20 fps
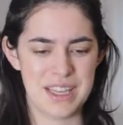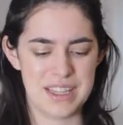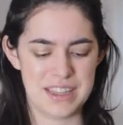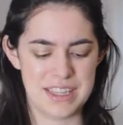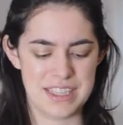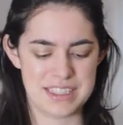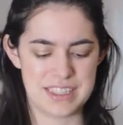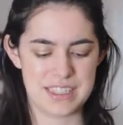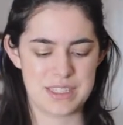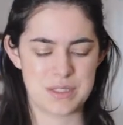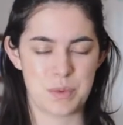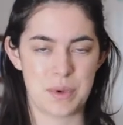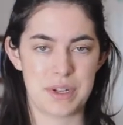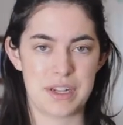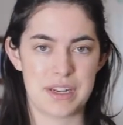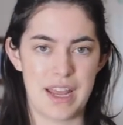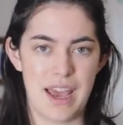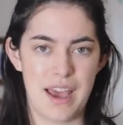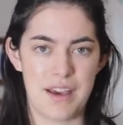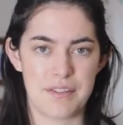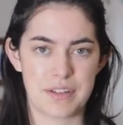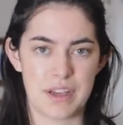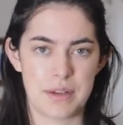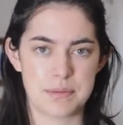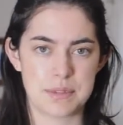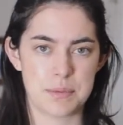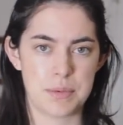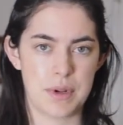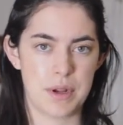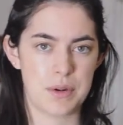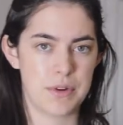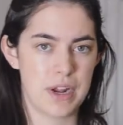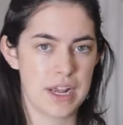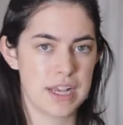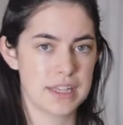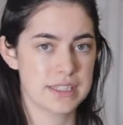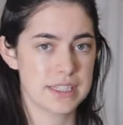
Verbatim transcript: This is one and a half cups of brown rice,